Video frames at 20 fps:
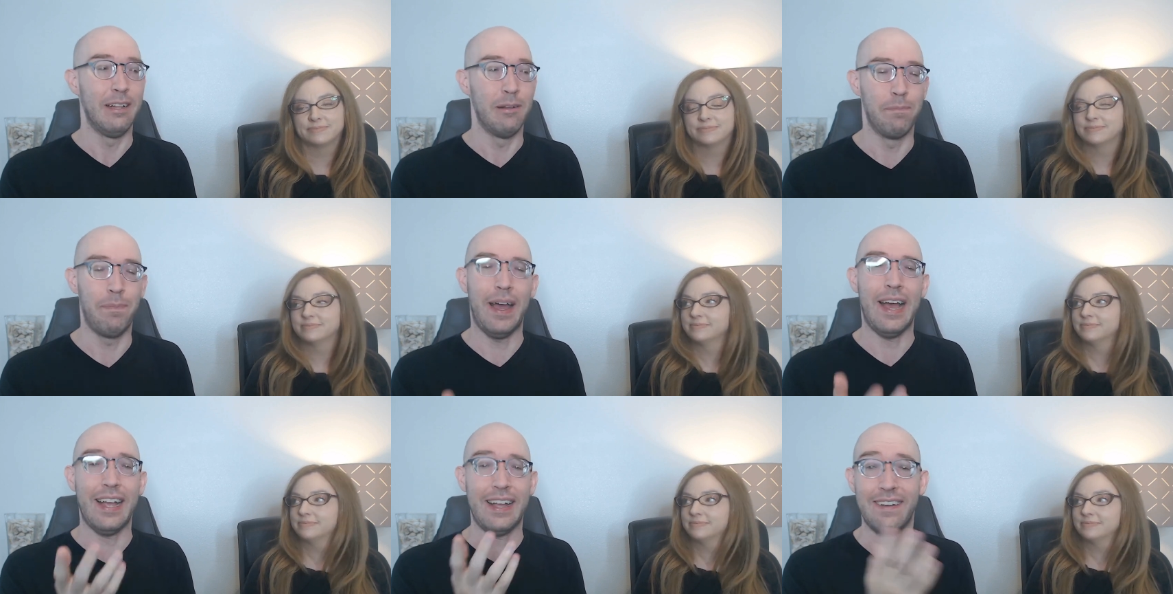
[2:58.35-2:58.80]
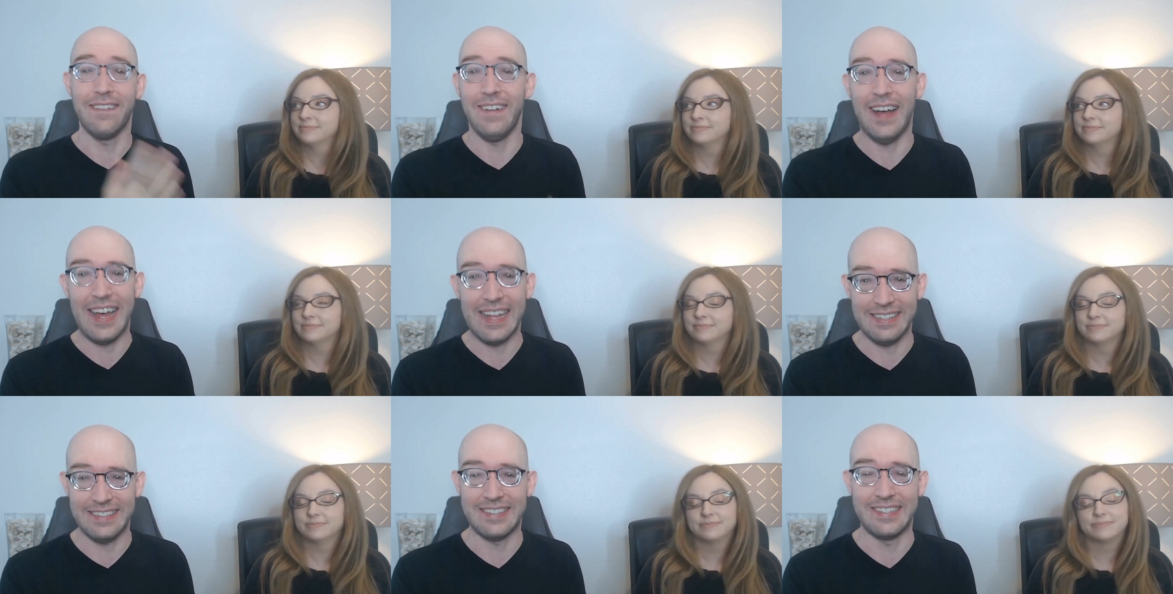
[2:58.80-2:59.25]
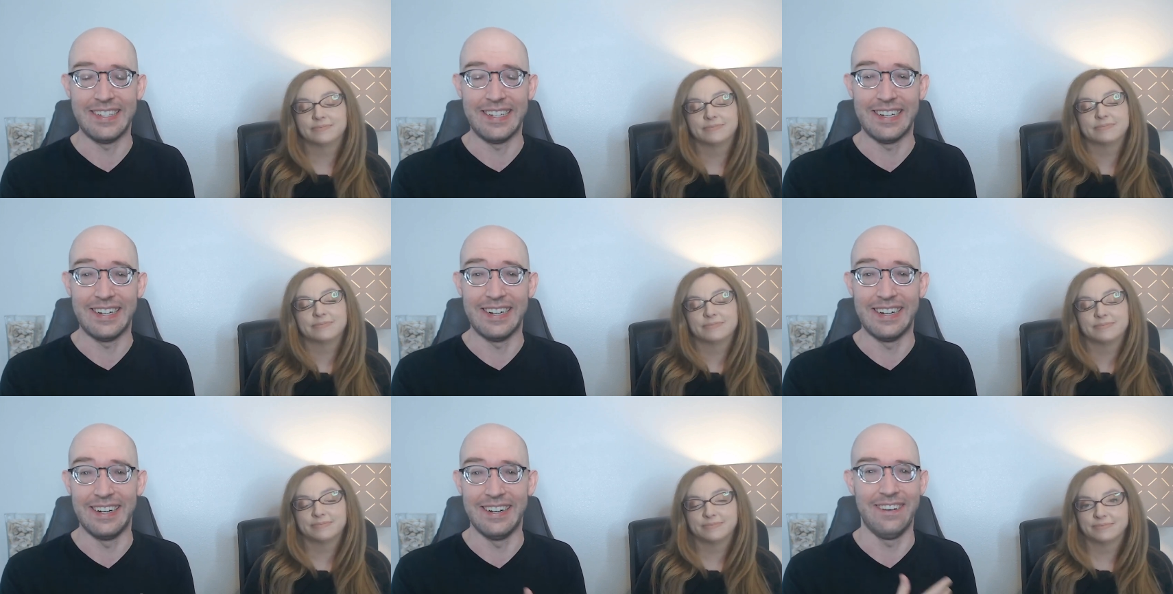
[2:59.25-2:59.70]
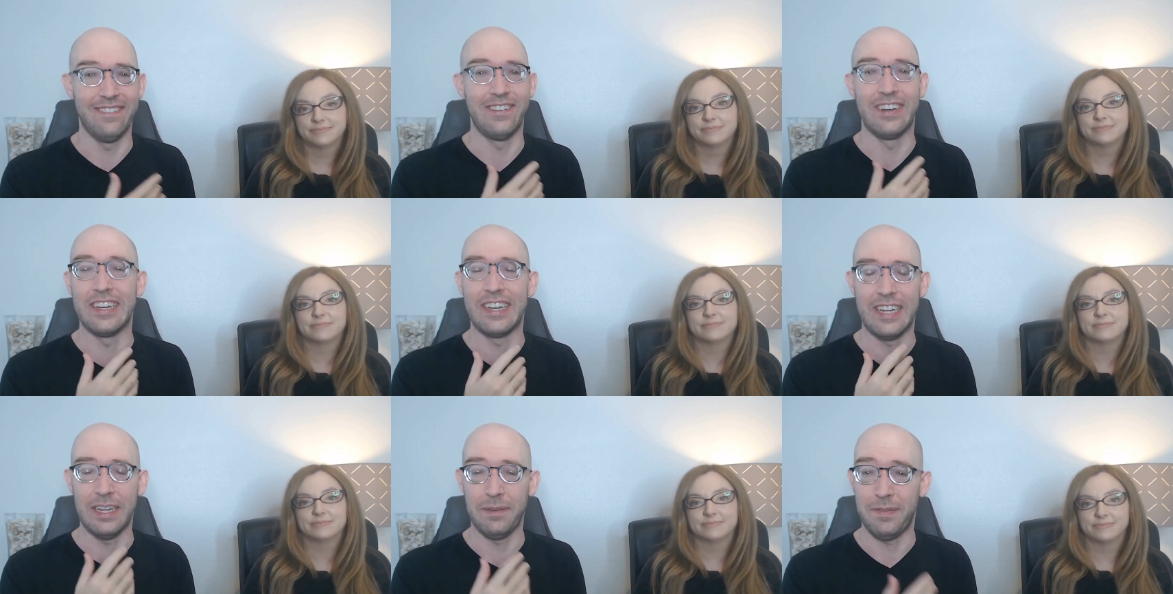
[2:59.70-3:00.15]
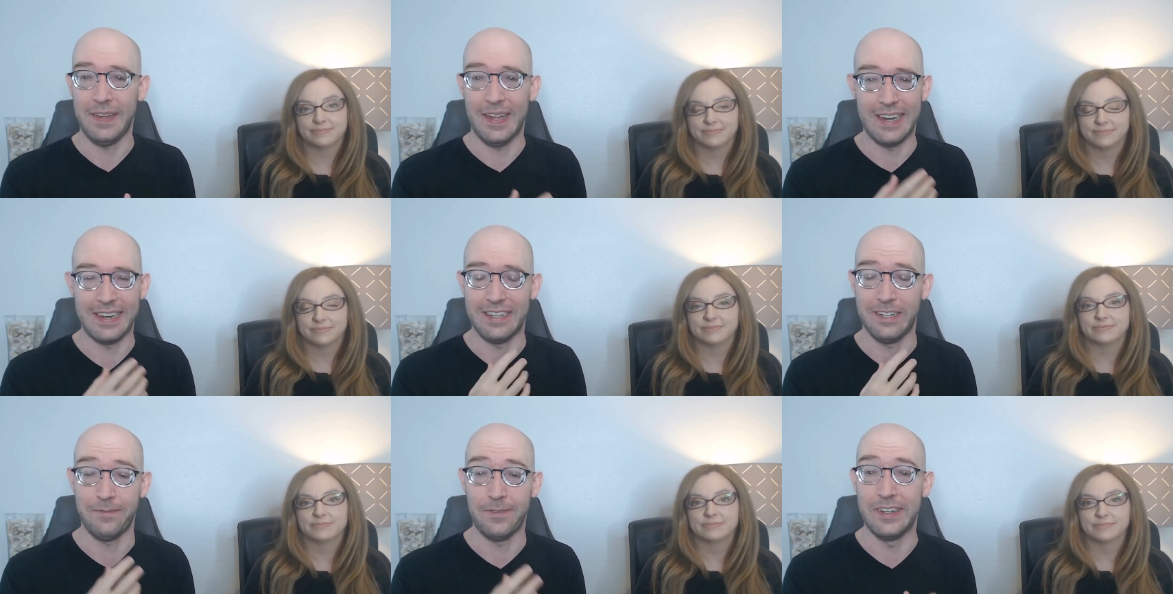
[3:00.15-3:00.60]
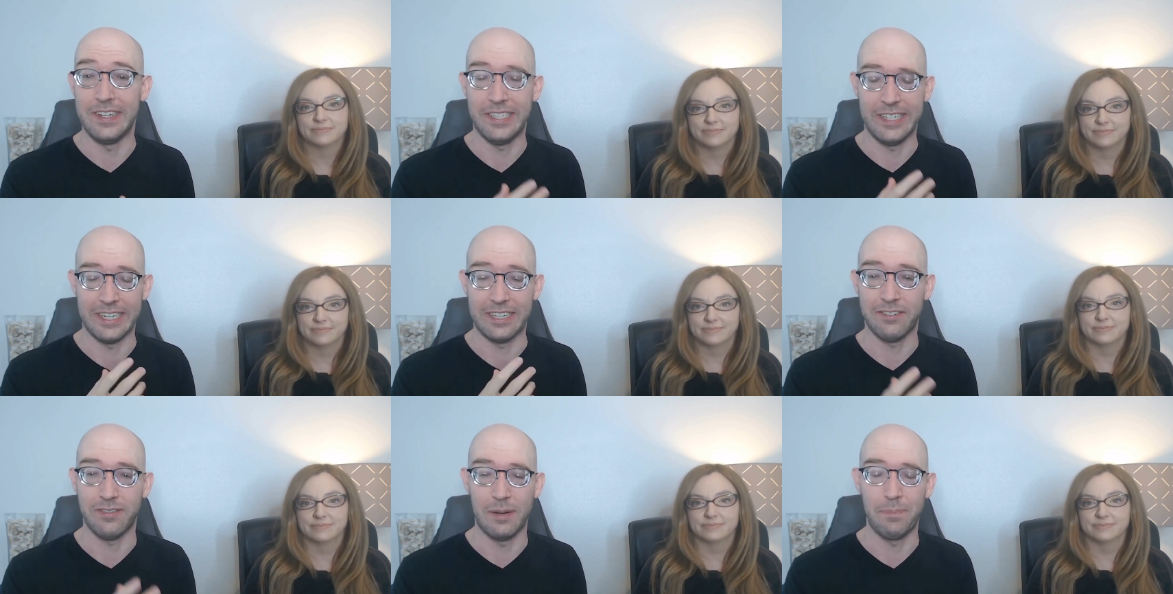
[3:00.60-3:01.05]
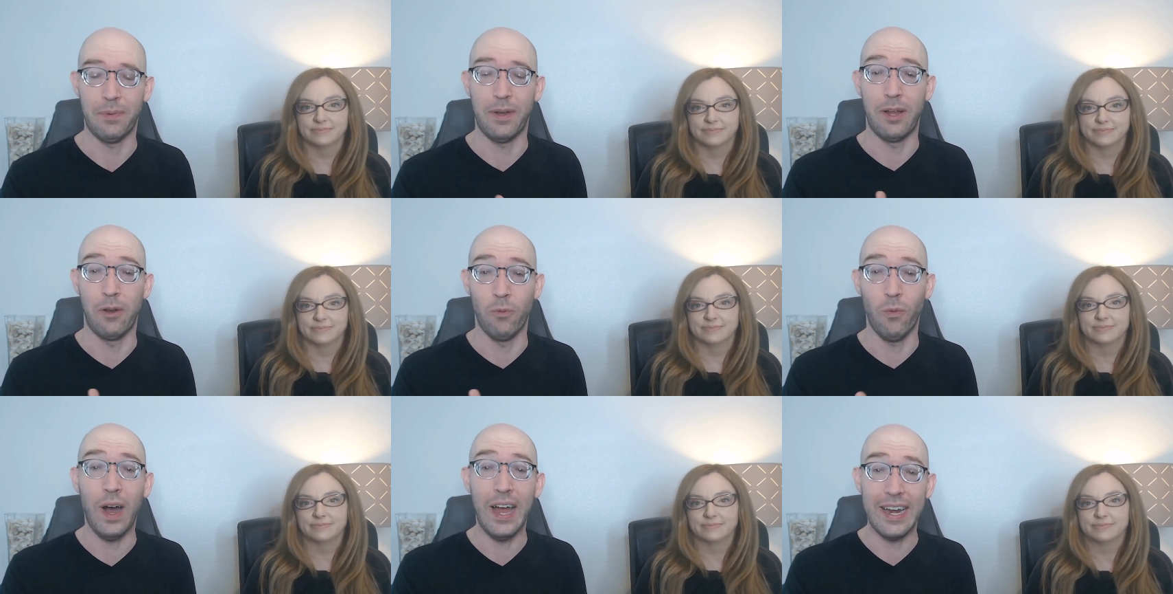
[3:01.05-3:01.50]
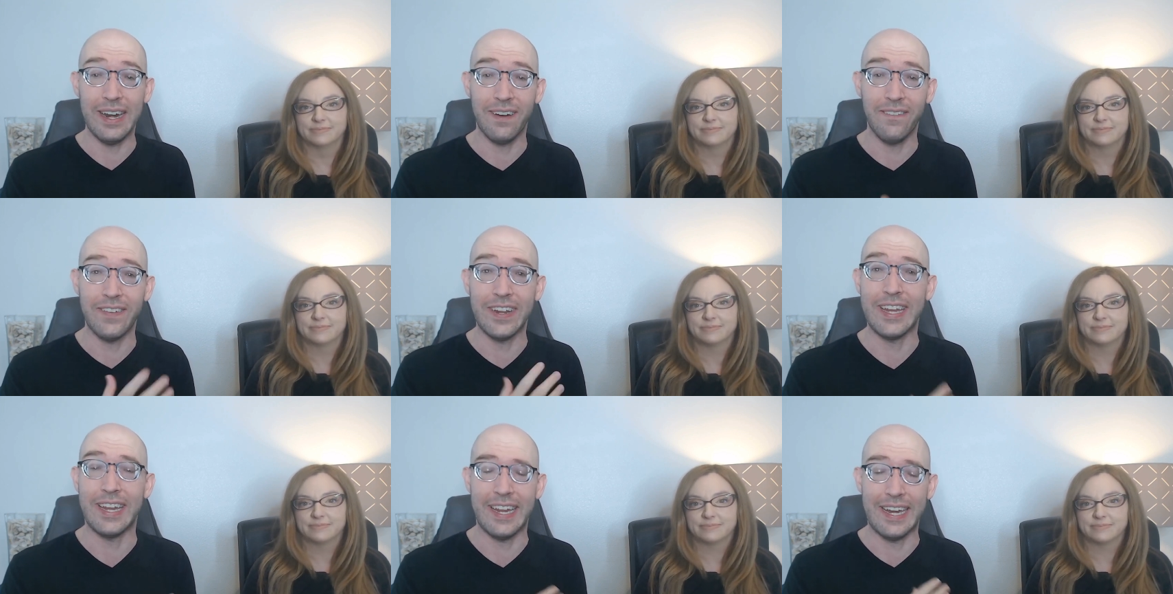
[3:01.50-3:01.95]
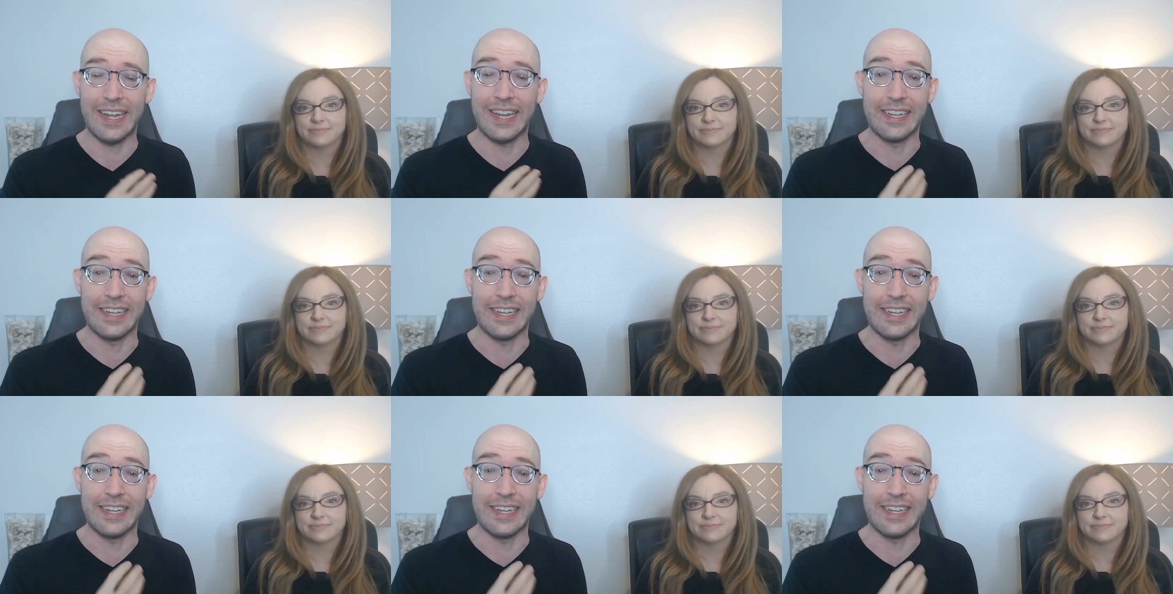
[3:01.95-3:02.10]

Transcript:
Speaker 1: back last year when Gibbs had his fishing trip. Like, why are we getting